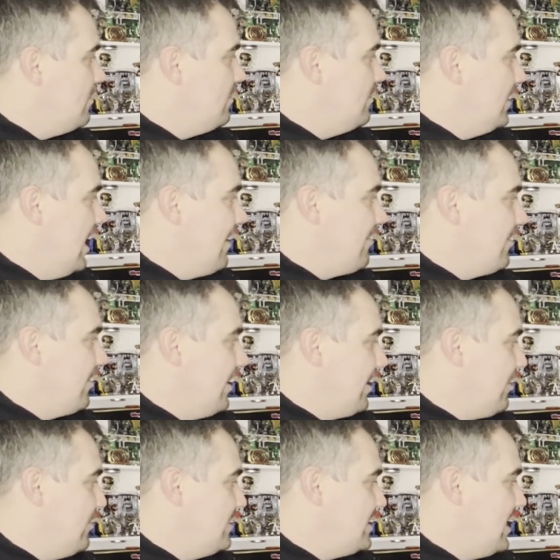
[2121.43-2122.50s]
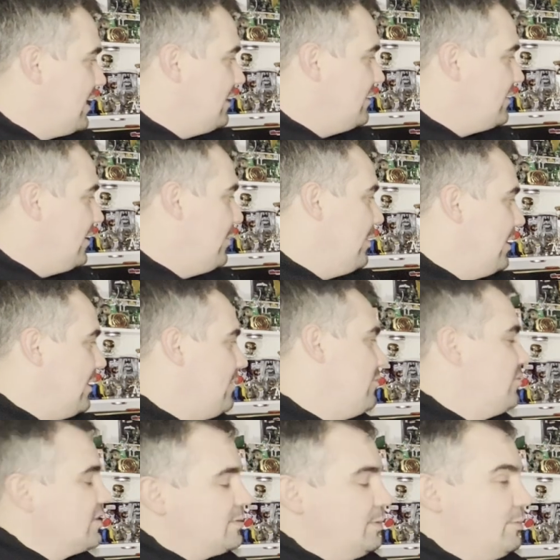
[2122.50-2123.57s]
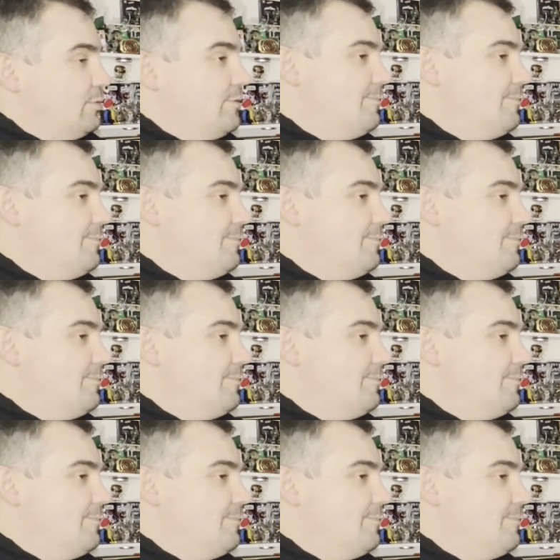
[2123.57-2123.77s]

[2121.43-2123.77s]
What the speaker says: Yeah, for like 3 seconds. That like tricks people.